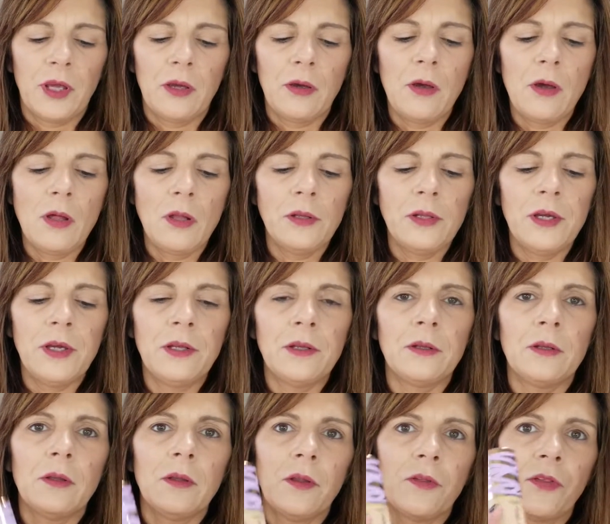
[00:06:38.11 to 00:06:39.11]
call it.
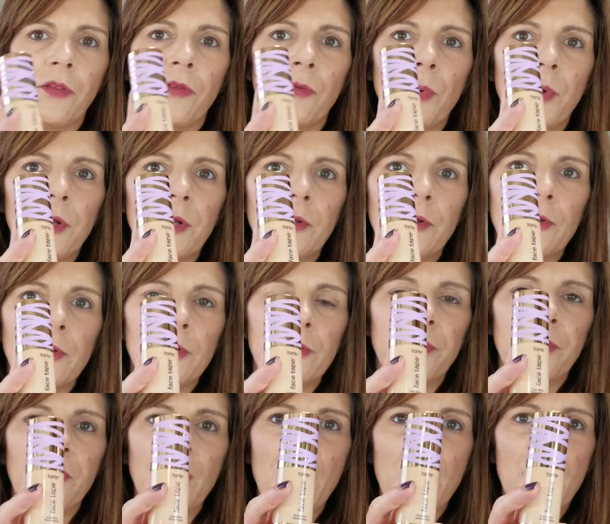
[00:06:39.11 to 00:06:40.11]
This is what it
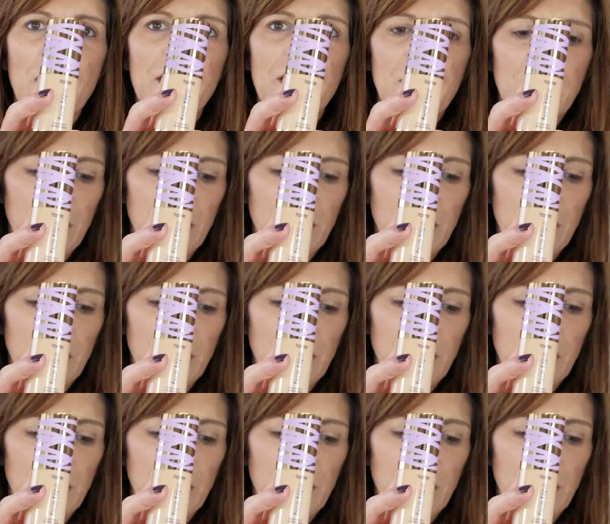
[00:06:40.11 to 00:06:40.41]
looks like.